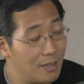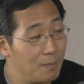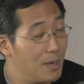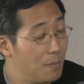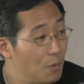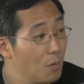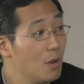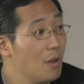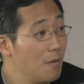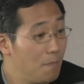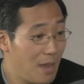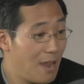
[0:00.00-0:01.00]
that people
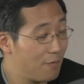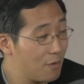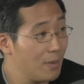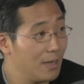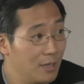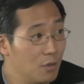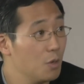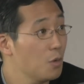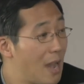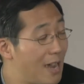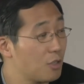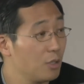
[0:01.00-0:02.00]
pay for money or
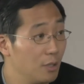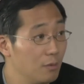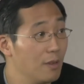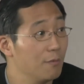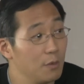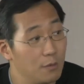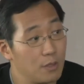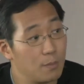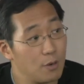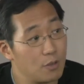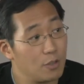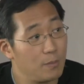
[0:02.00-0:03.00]
you actually do influence
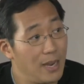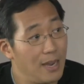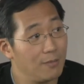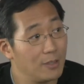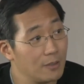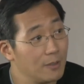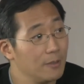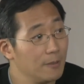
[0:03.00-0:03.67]
purchase behavior.